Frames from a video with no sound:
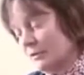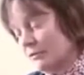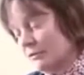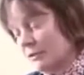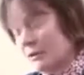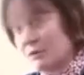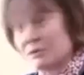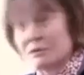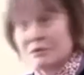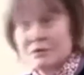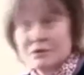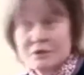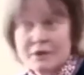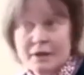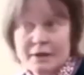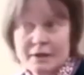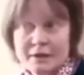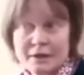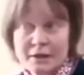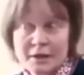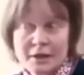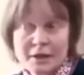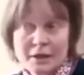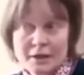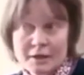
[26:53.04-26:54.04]
philosophers like
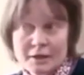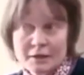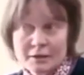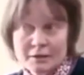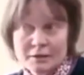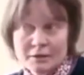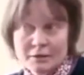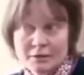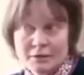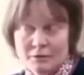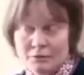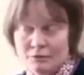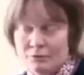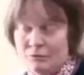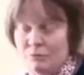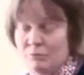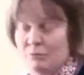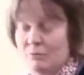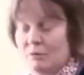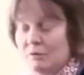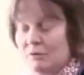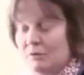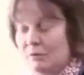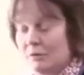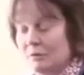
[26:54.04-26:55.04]
Hare,
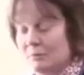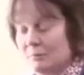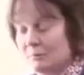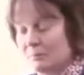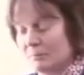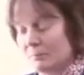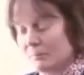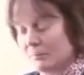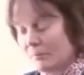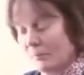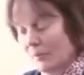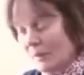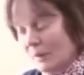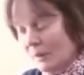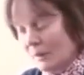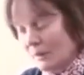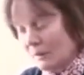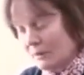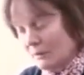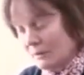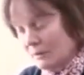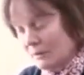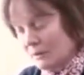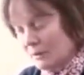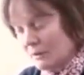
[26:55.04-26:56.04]
who
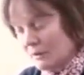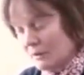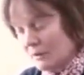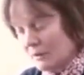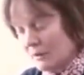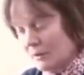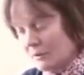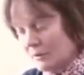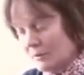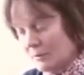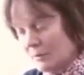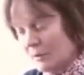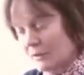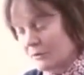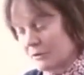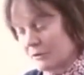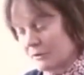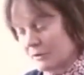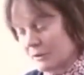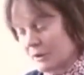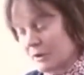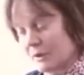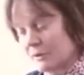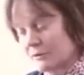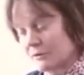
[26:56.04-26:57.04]
are the
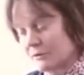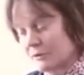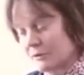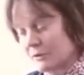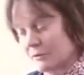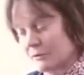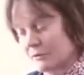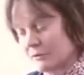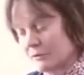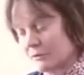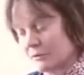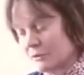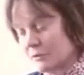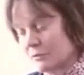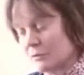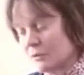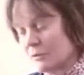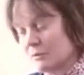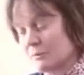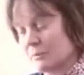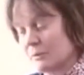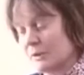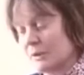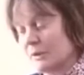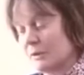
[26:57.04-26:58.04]
modern Kantians,
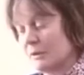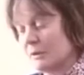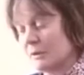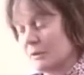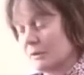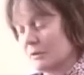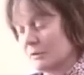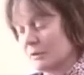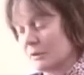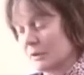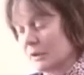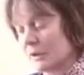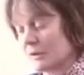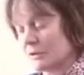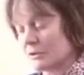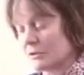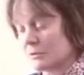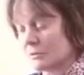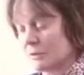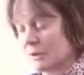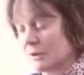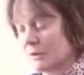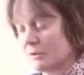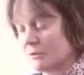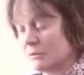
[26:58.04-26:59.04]
would be the
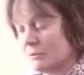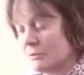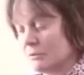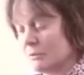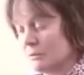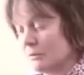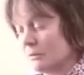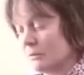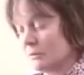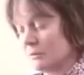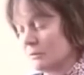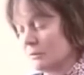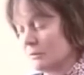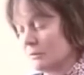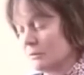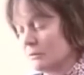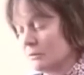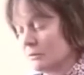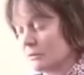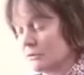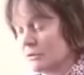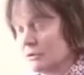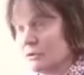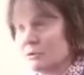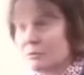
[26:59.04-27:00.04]
case where
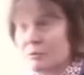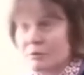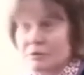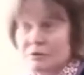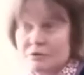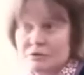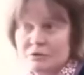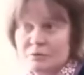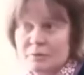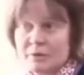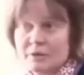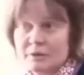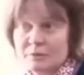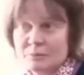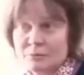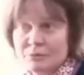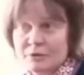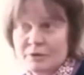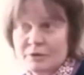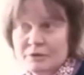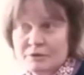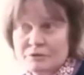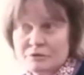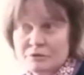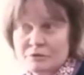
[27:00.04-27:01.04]
you're told what to do by the
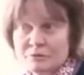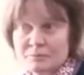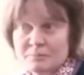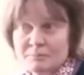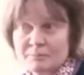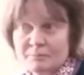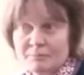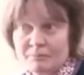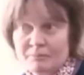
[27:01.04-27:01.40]
priest.